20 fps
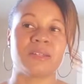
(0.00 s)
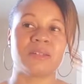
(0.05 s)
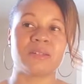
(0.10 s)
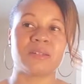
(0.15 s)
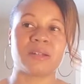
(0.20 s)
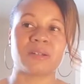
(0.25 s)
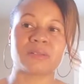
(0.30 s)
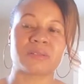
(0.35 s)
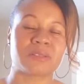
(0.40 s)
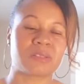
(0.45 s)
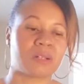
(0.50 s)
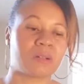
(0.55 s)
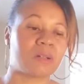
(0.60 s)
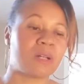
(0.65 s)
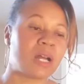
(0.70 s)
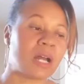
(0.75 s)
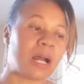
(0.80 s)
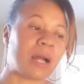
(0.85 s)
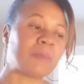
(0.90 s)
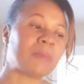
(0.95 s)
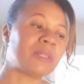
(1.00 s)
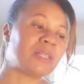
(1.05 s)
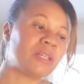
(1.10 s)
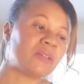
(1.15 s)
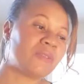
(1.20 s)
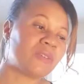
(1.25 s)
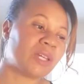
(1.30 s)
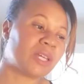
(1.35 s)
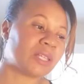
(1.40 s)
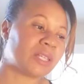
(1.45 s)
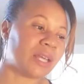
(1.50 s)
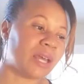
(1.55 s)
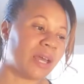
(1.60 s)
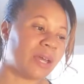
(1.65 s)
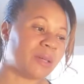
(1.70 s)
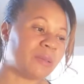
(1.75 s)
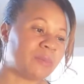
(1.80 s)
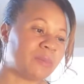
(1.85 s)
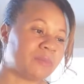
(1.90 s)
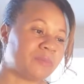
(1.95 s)
you know, so I'm going to leave it at
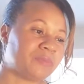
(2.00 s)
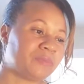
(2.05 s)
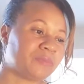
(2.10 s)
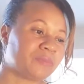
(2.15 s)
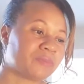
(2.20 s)
that.